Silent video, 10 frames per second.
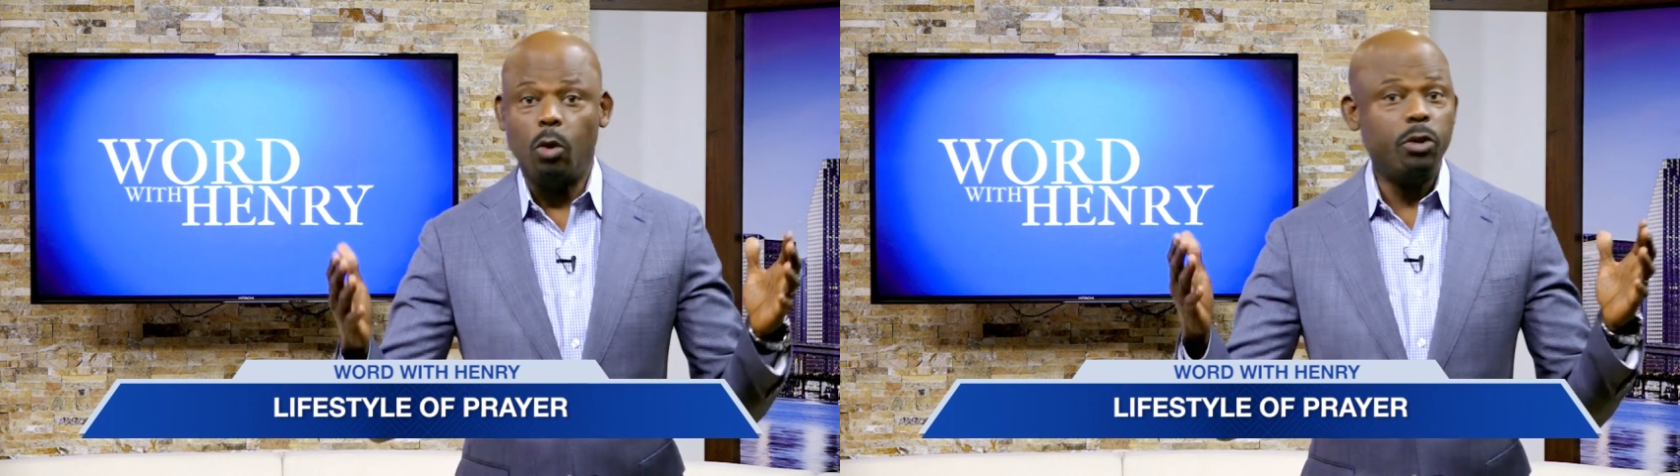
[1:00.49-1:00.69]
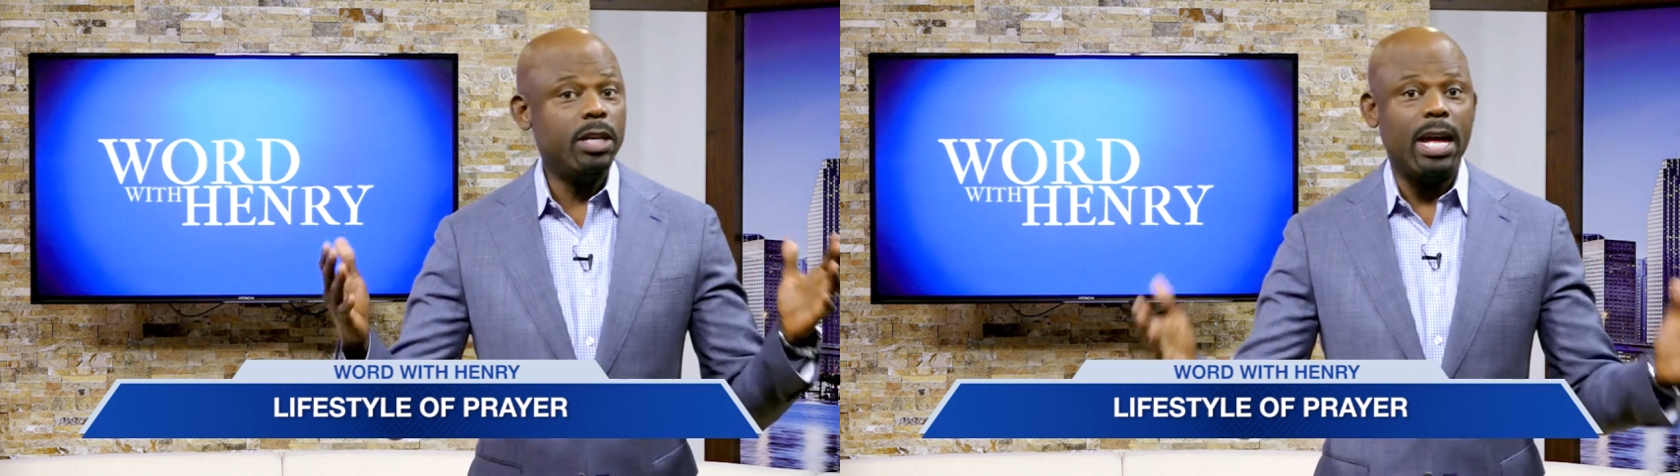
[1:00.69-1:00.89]

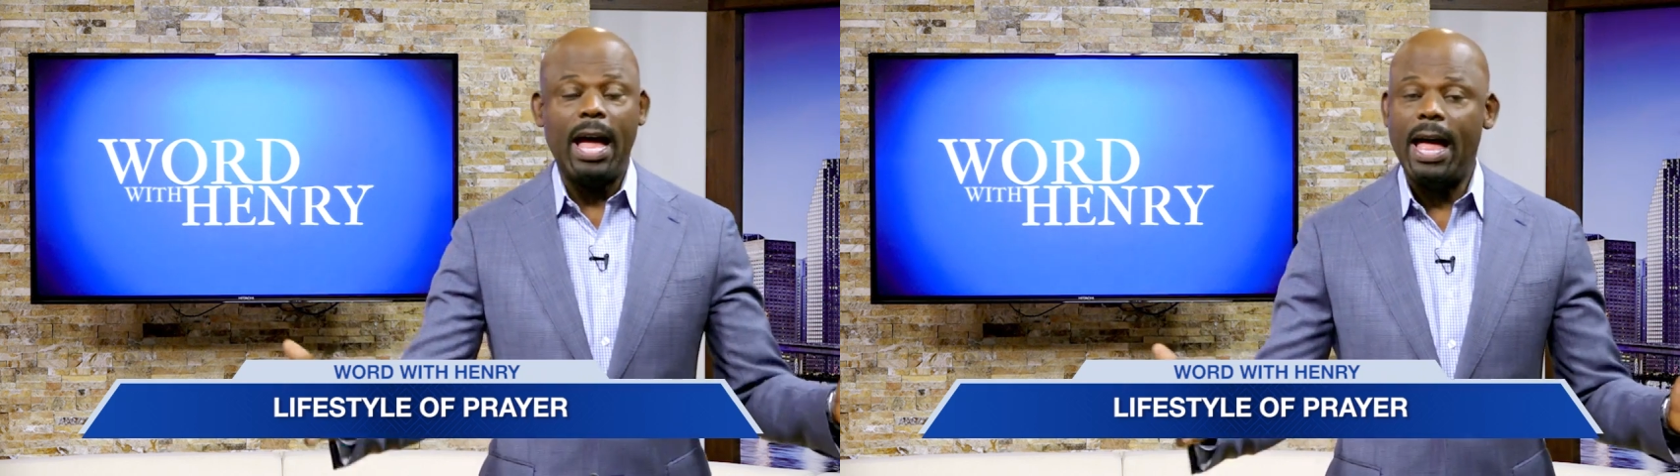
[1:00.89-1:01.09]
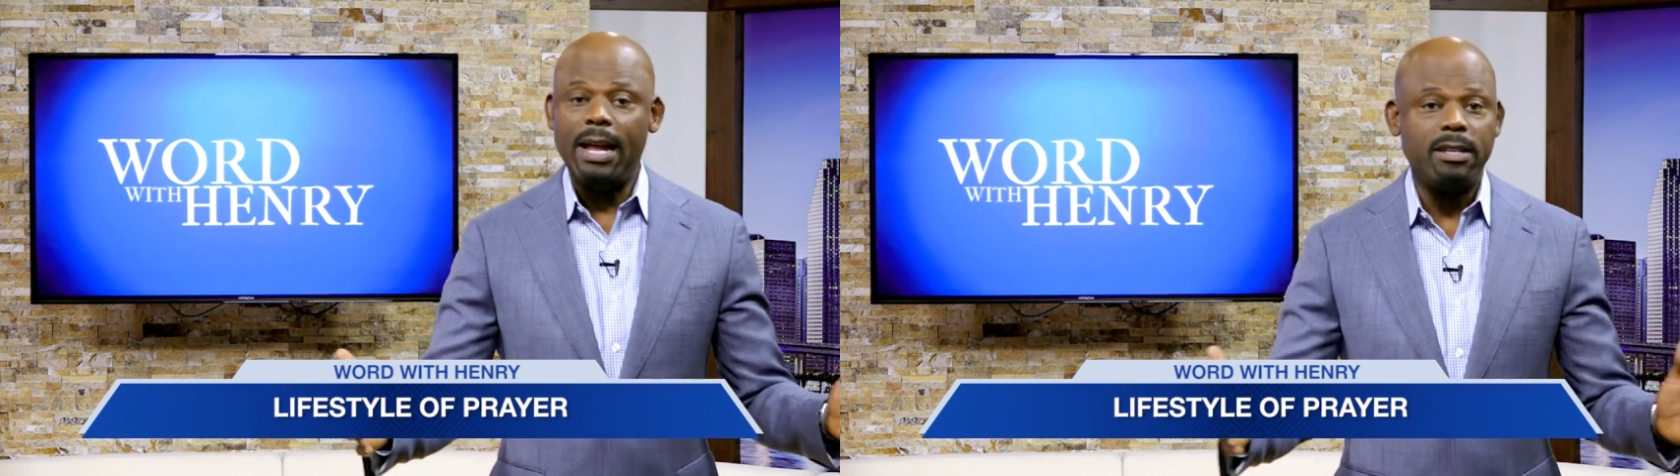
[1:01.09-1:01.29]
go to
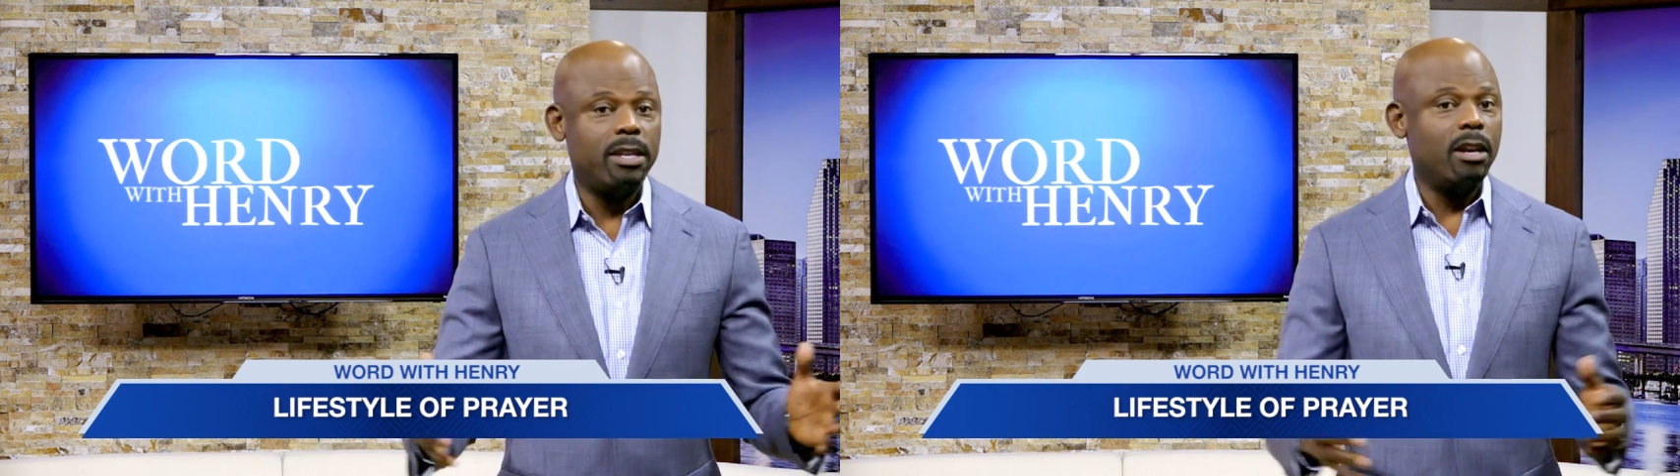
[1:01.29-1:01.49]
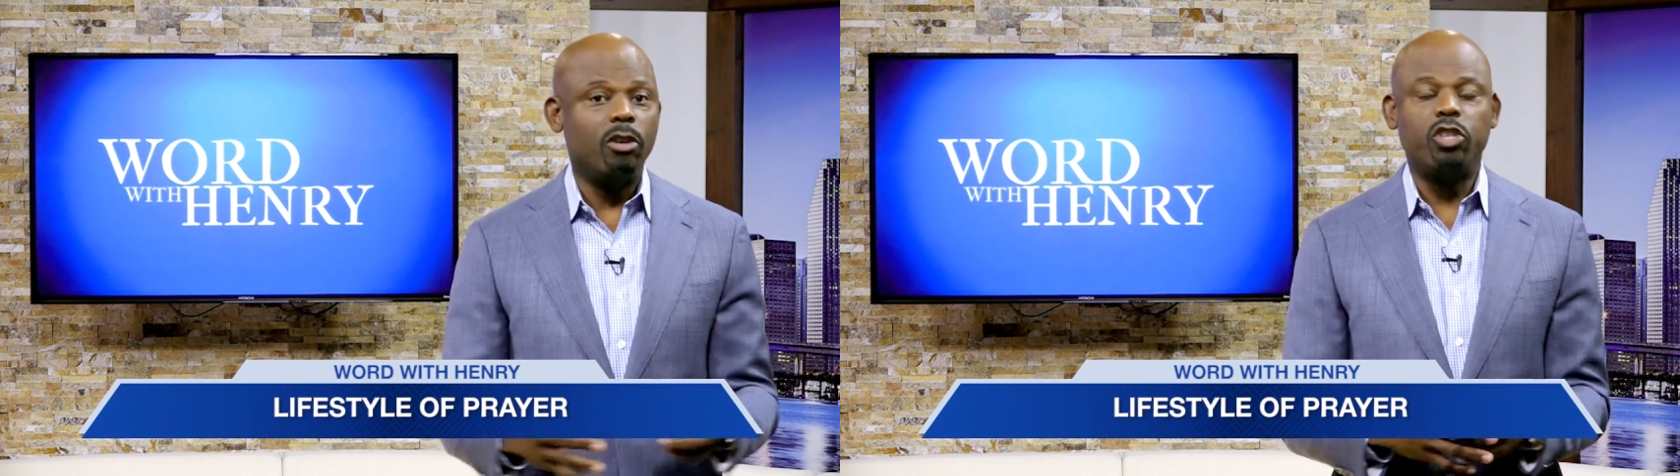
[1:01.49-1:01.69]
God,
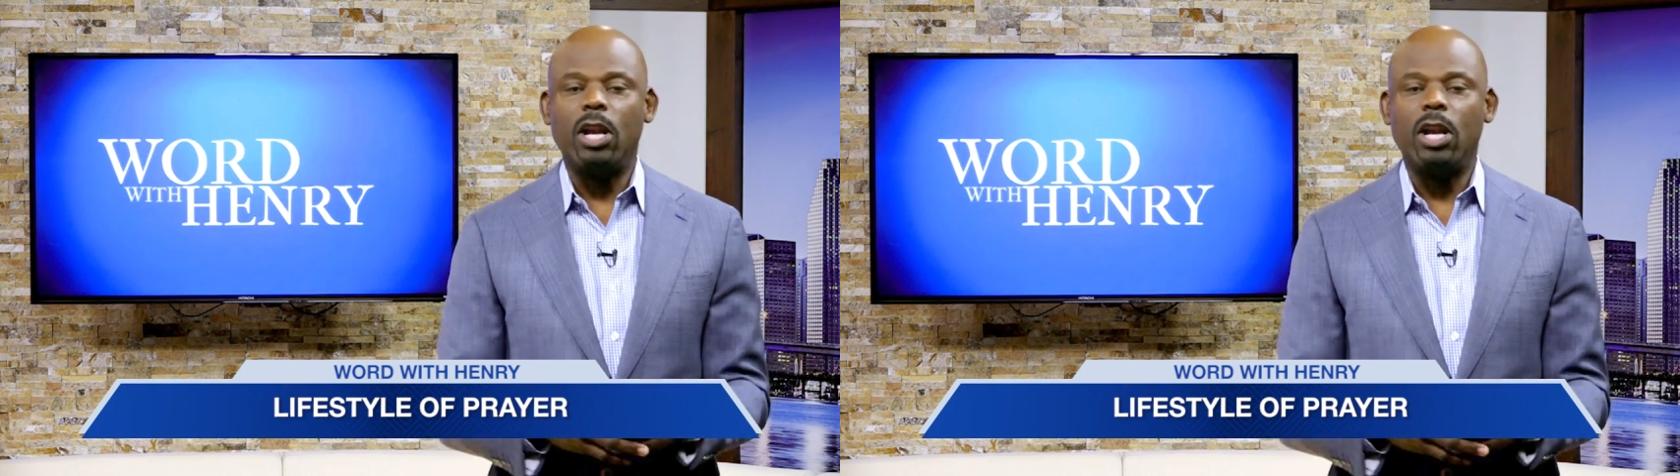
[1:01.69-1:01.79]
you know,